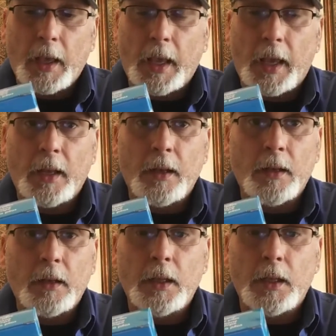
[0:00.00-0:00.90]

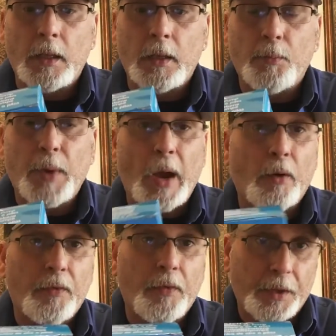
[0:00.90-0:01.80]
and the
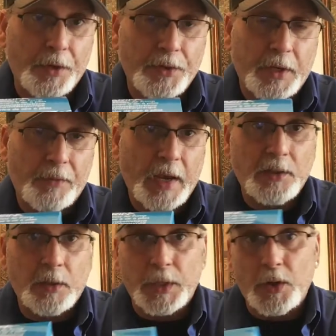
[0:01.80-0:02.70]
power failures that have actually